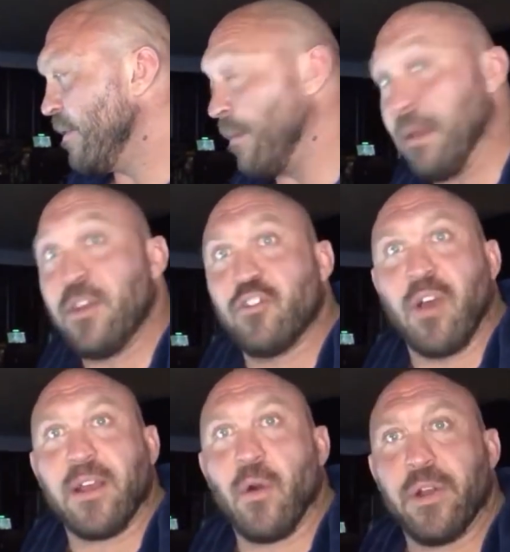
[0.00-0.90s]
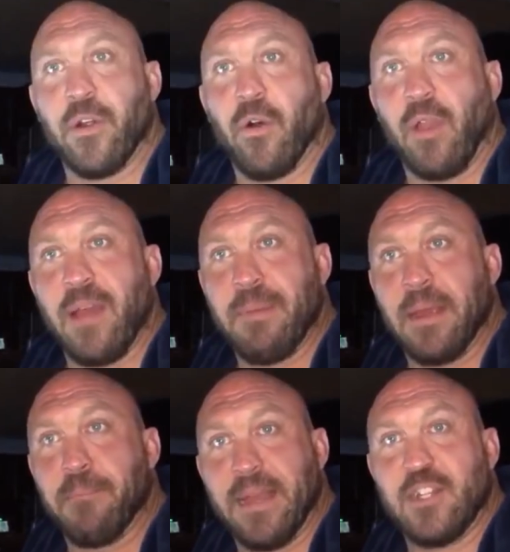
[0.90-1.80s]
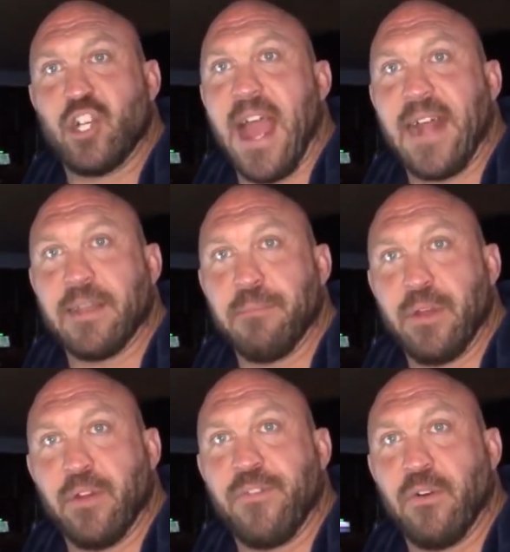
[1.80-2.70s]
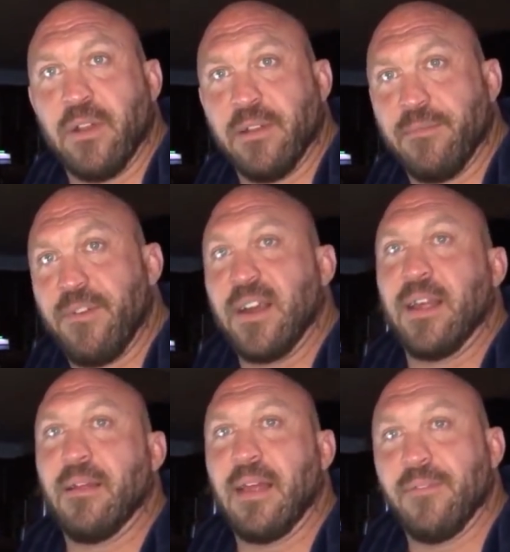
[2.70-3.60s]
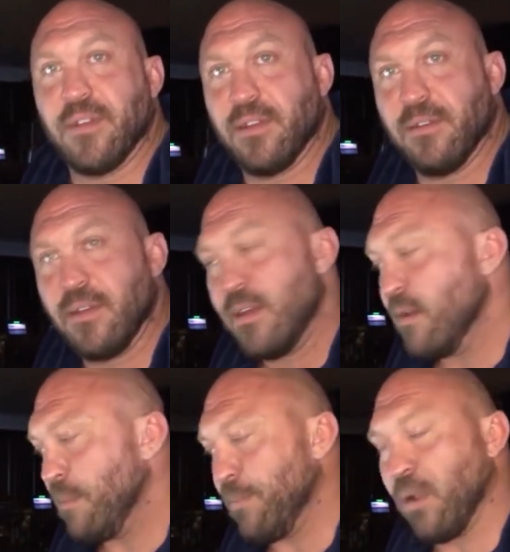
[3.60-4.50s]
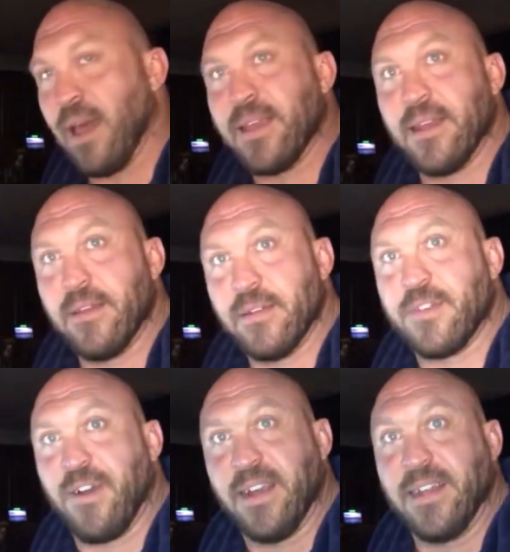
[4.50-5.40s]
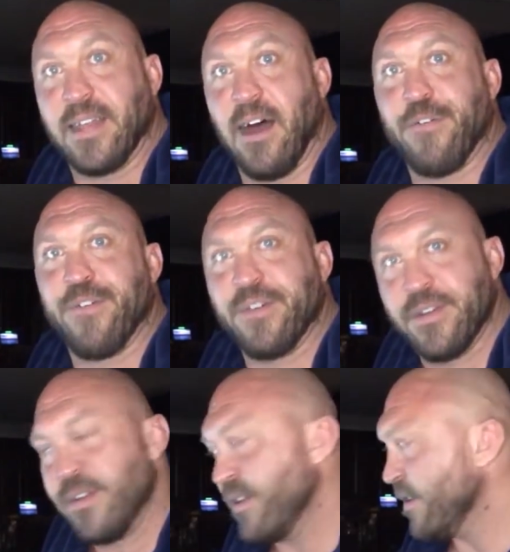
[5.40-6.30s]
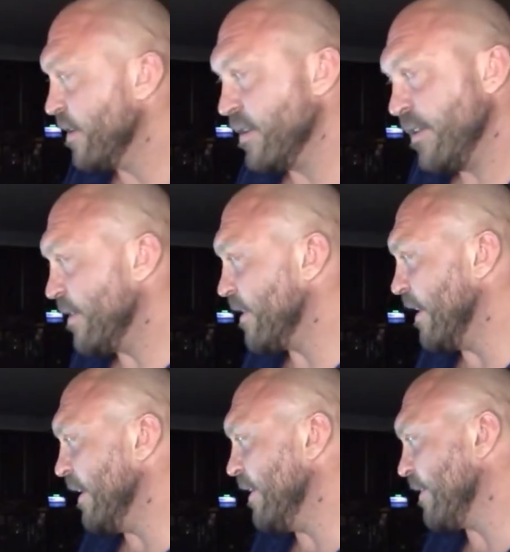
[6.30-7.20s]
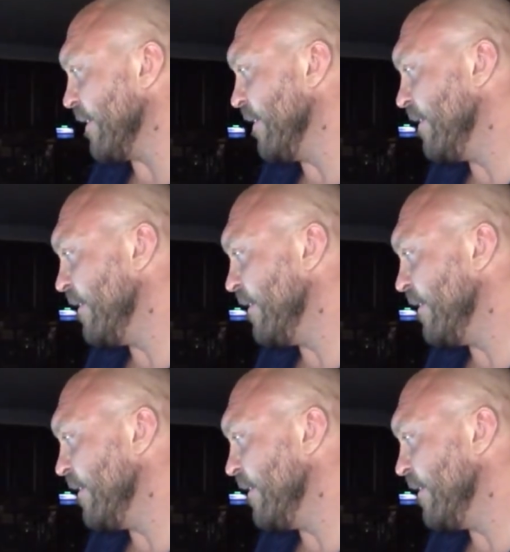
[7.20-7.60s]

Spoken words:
I mean, you try going your whole life being big, jacked, and beautiful, and fucking giving people liking you. It's fucking tough. It's not easy.